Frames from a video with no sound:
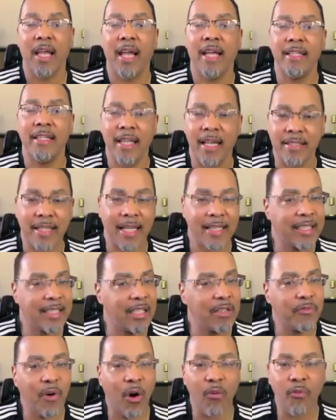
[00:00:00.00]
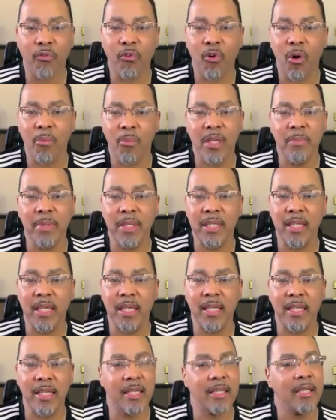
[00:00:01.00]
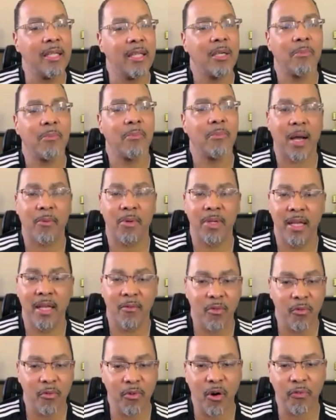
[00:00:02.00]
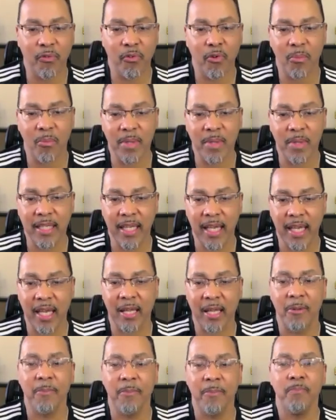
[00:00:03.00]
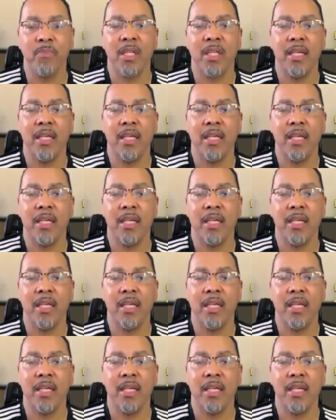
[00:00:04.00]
And yes, I did vote for him in the beginning, but I would never vote for him again.